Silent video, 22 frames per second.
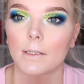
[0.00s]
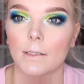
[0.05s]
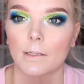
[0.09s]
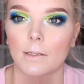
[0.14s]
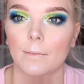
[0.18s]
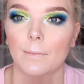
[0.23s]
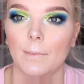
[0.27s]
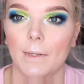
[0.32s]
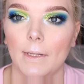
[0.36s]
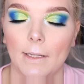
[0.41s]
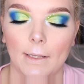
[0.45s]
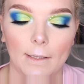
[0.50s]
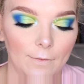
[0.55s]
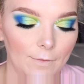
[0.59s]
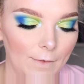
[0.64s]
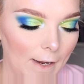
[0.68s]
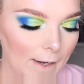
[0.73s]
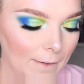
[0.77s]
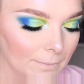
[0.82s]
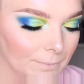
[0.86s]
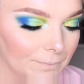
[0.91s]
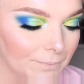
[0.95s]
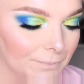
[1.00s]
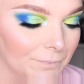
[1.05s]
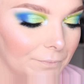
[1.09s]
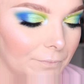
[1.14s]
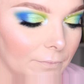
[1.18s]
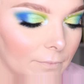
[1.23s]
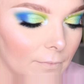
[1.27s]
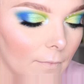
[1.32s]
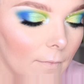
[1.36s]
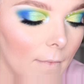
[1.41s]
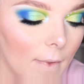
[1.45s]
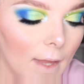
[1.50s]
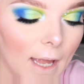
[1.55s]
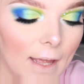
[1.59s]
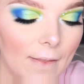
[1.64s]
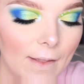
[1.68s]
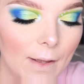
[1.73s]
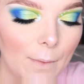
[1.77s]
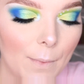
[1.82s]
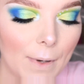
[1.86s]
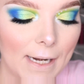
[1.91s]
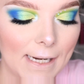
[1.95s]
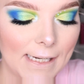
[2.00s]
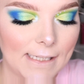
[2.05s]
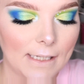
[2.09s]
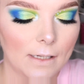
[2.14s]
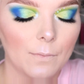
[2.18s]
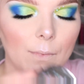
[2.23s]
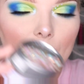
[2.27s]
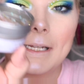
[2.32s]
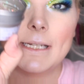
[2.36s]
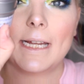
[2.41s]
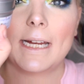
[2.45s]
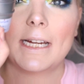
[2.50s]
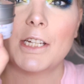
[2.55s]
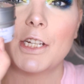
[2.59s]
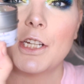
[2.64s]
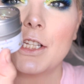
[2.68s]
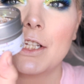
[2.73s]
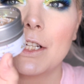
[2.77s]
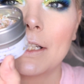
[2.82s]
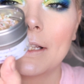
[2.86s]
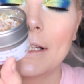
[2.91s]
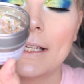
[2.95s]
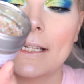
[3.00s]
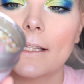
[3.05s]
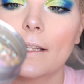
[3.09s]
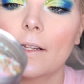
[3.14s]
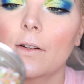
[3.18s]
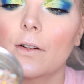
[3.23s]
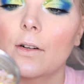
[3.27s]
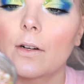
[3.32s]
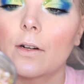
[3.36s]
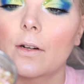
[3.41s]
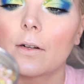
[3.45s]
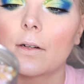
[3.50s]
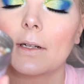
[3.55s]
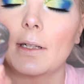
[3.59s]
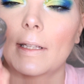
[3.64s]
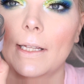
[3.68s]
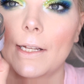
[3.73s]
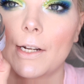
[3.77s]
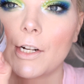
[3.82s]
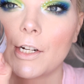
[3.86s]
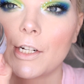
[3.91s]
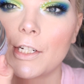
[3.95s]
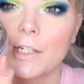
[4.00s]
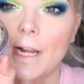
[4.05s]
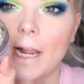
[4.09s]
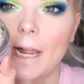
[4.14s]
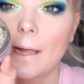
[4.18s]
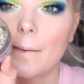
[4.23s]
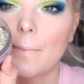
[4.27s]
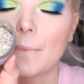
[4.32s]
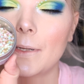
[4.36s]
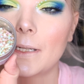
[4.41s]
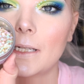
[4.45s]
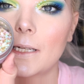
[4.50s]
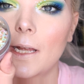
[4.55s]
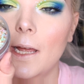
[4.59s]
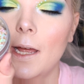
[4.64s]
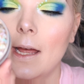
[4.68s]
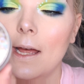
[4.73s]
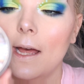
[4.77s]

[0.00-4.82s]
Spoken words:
Completely fine. And then what I did was I just took these little glitter shapes.